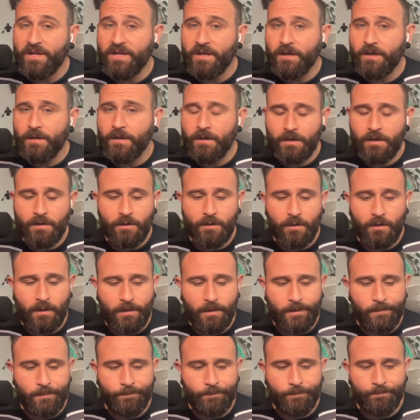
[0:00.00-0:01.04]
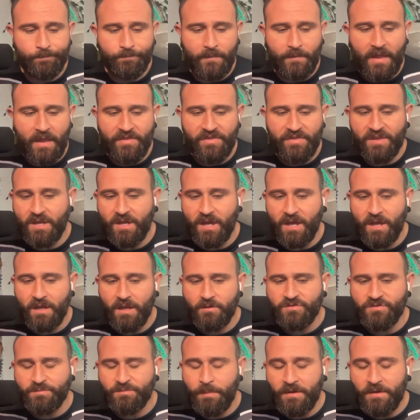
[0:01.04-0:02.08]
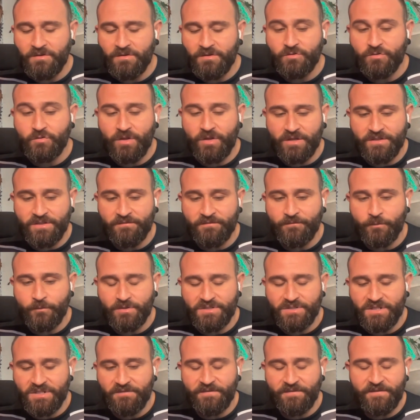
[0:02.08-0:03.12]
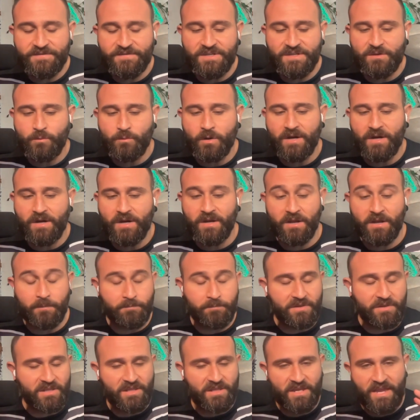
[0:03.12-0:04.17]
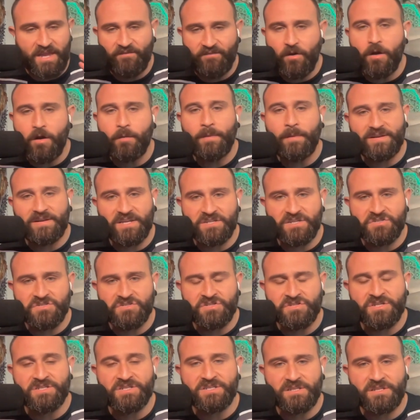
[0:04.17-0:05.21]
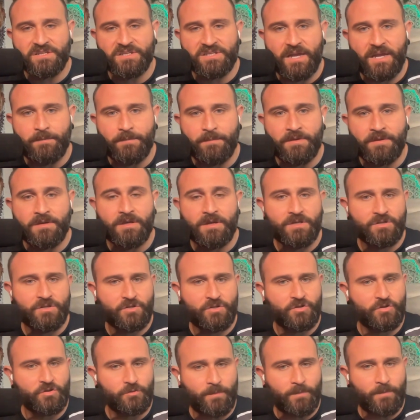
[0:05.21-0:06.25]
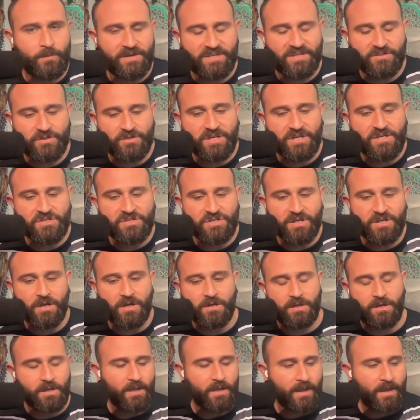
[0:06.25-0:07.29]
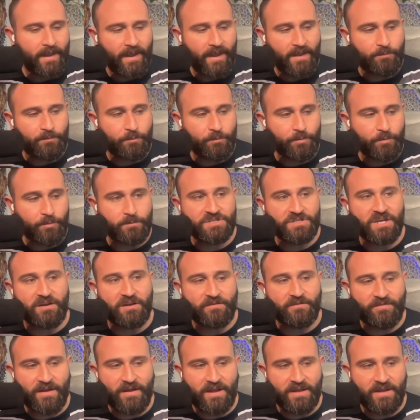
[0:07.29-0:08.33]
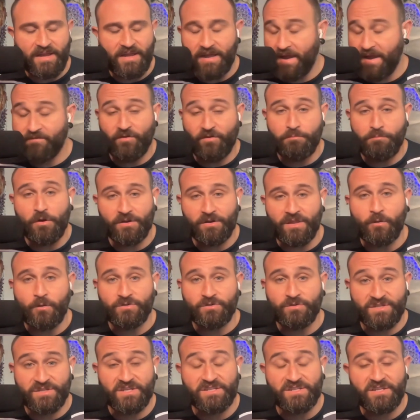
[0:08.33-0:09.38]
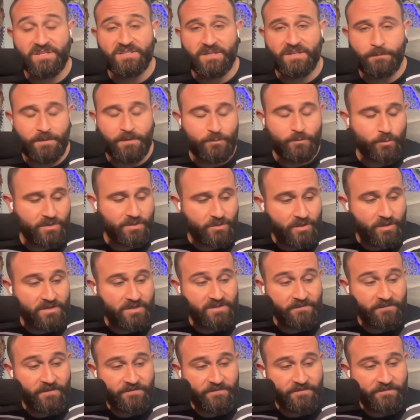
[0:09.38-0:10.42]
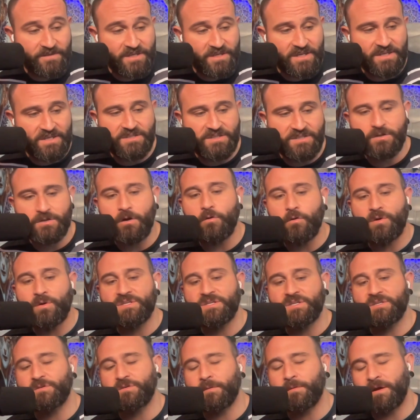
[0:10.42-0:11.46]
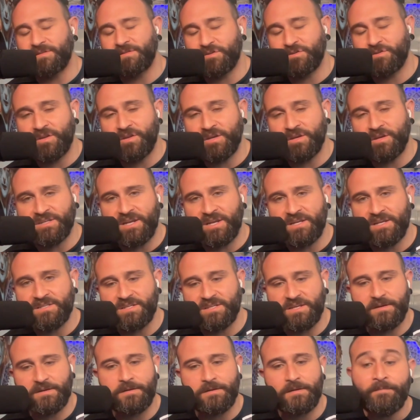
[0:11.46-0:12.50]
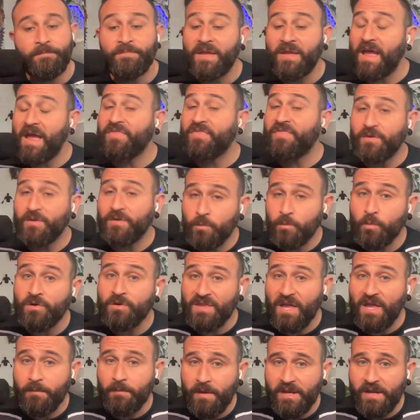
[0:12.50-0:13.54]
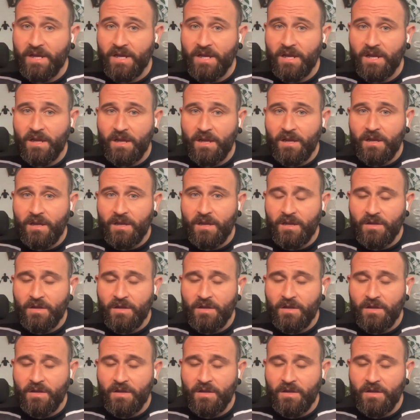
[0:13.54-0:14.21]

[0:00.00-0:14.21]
writing. You know, um, I think I, it was about 2014, 15, where I completely gave all my attention to psilocybin to do my dissertation on, and pretty much had to find every book that was existed between 2015 to all the way to, to 2019, and there weren't that many